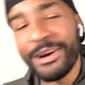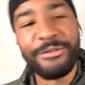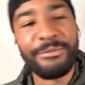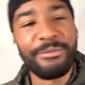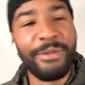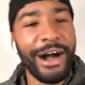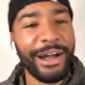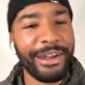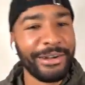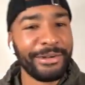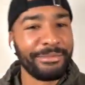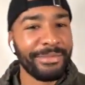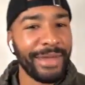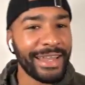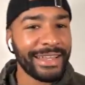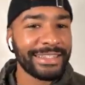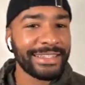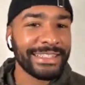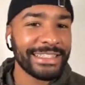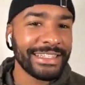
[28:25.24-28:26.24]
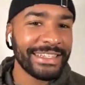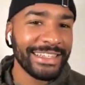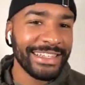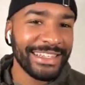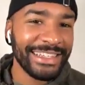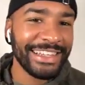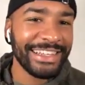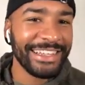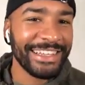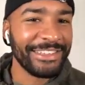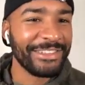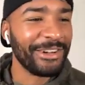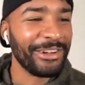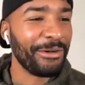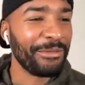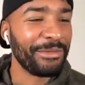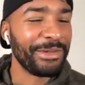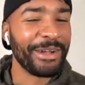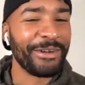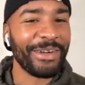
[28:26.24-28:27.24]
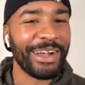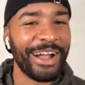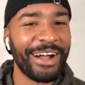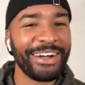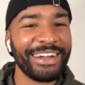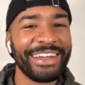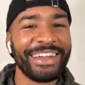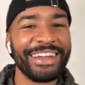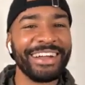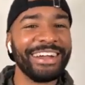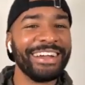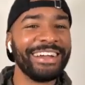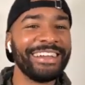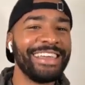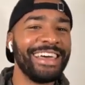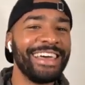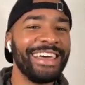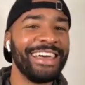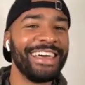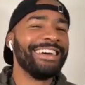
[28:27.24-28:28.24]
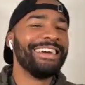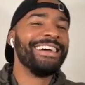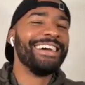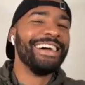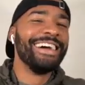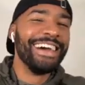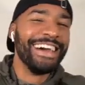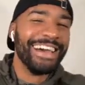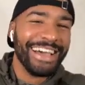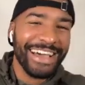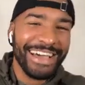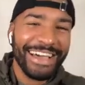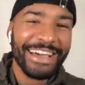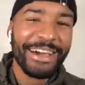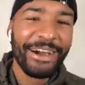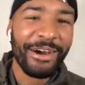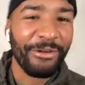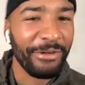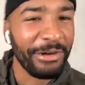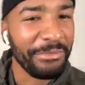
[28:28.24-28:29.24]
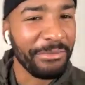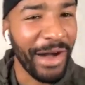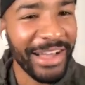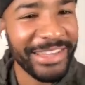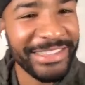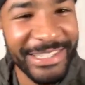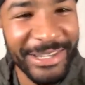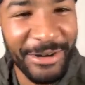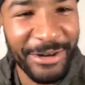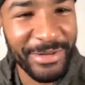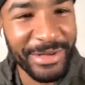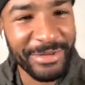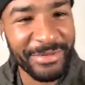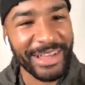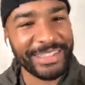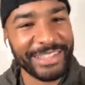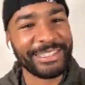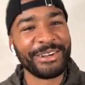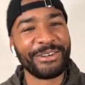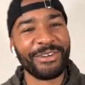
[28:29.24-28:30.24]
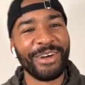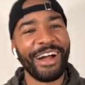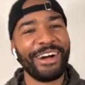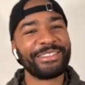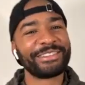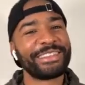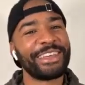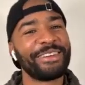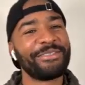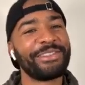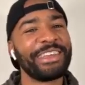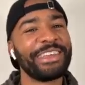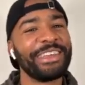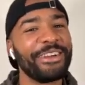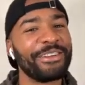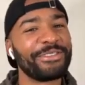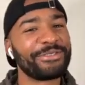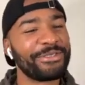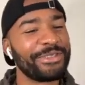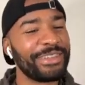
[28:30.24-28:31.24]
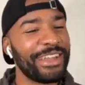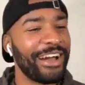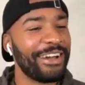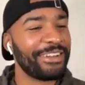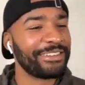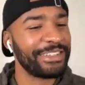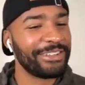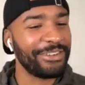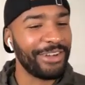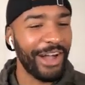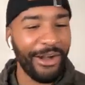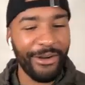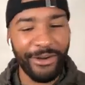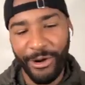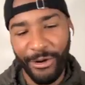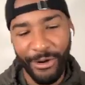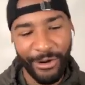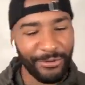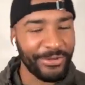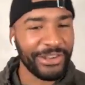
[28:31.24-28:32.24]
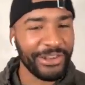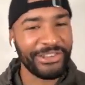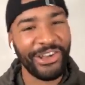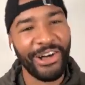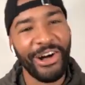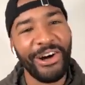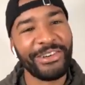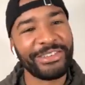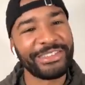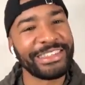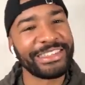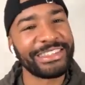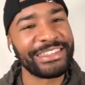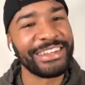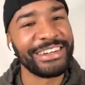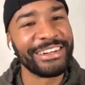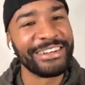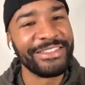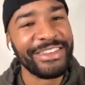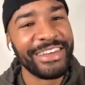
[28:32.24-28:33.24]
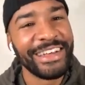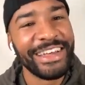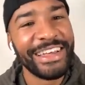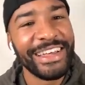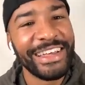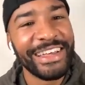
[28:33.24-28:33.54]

of modern medicine, you're going to be around here. We might still be messing around 70 years from now, still out going for jogs and stuff.